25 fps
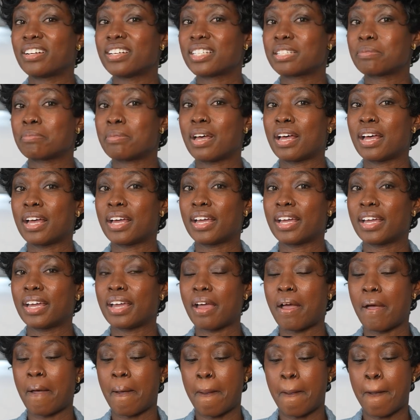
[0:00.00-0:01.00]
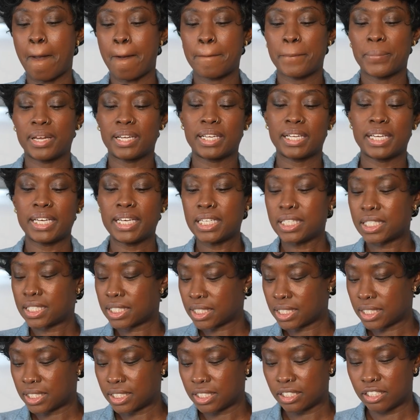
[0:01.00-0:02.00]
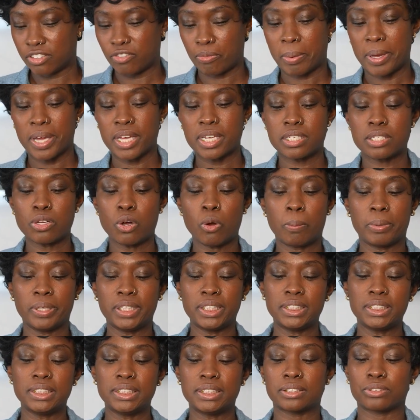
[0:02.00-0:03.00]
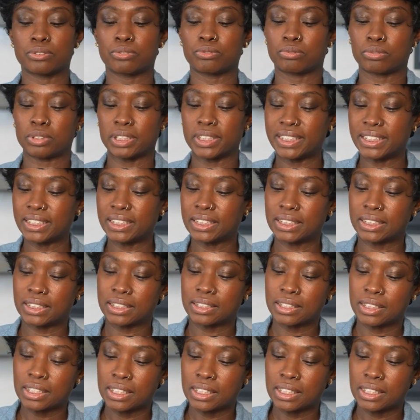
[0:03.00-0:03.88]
is my plate of pinto beans and rice.